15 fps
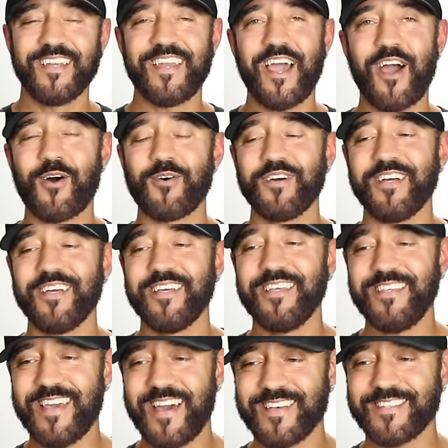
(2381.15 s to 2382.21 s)
Now,
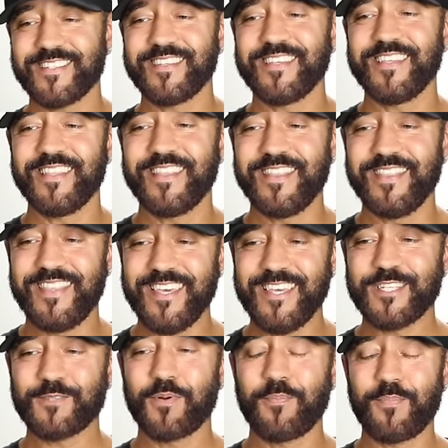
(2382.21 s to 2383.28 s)
yes,
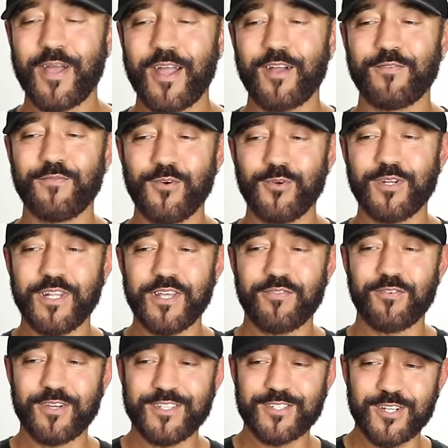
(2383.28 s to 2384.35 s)
these prepared food
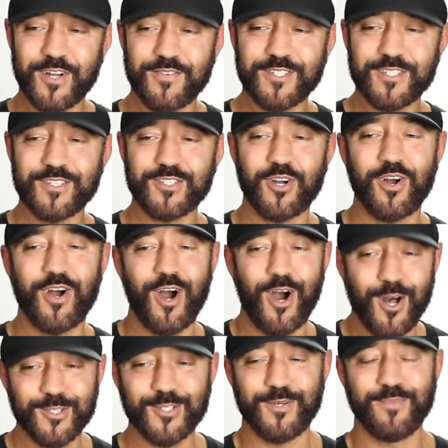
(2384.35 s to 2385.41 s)
delivery services are
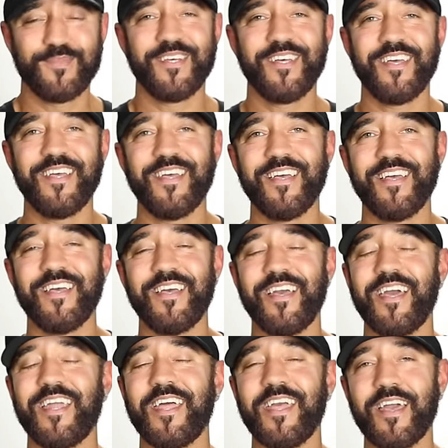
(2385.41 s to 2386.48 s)
awesome
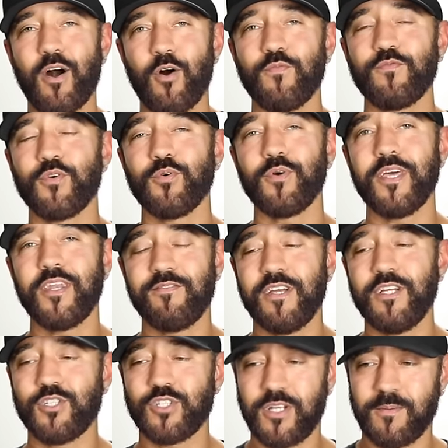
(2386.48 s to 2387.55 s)
and a helpful
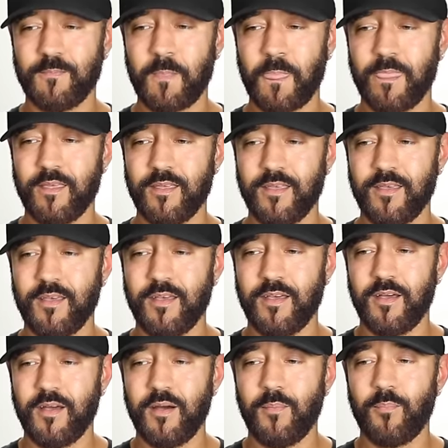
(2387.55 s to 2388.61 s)
innovation
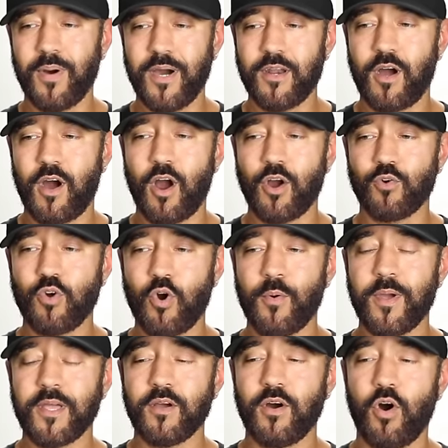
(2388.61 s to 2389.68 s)
but our
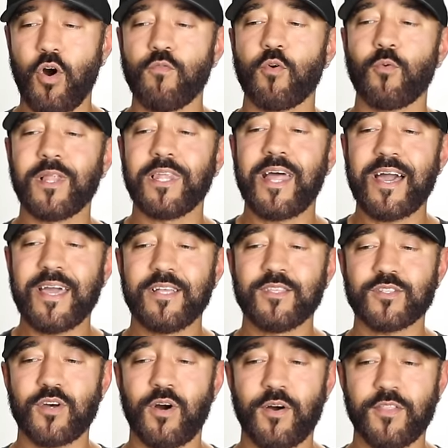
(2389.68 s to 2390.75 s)
growing over
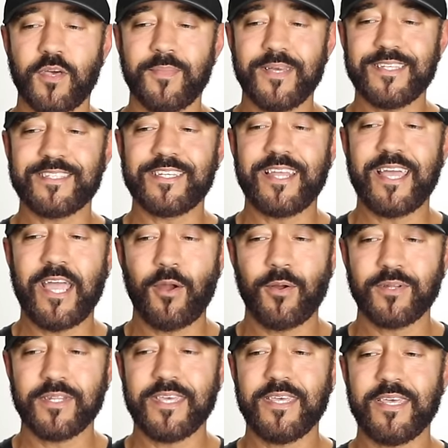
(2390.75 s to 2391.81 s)
reliance on them is
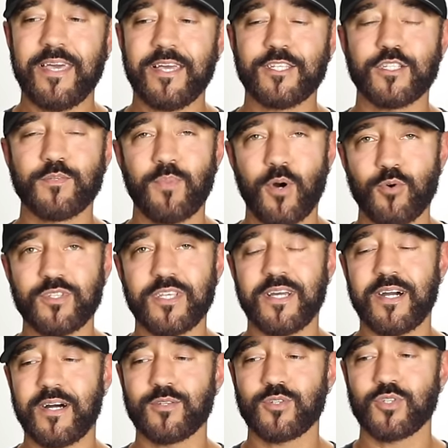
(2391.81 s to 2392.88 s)
inherently
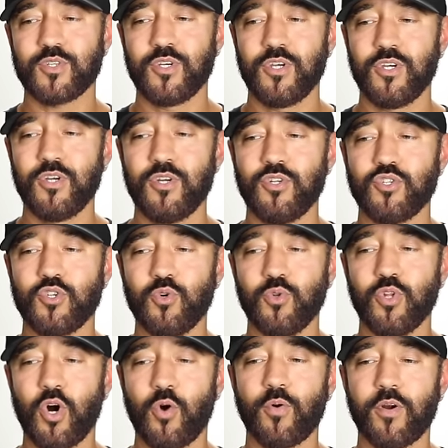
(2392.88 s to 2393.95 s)
exposing us to
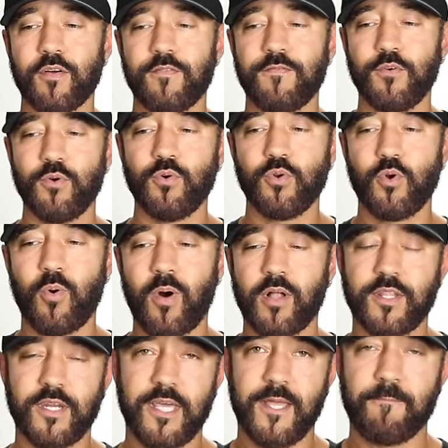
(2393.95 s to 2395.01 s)
lower food
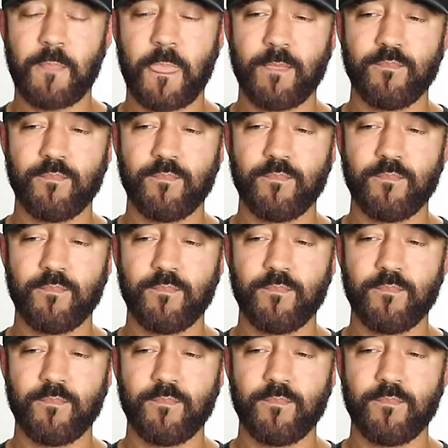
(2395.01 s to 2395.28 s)
quality.